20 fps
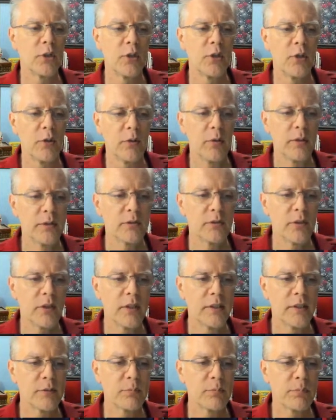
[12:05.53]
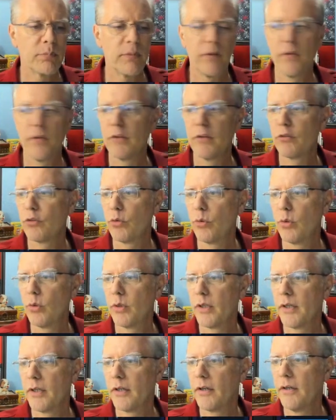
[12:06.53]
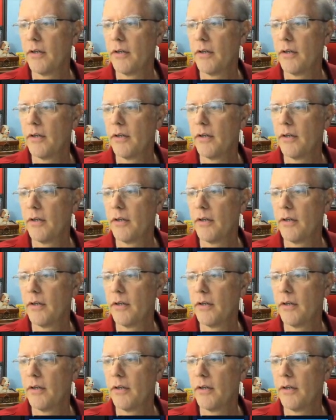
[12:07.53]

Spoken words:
do is in this tool here,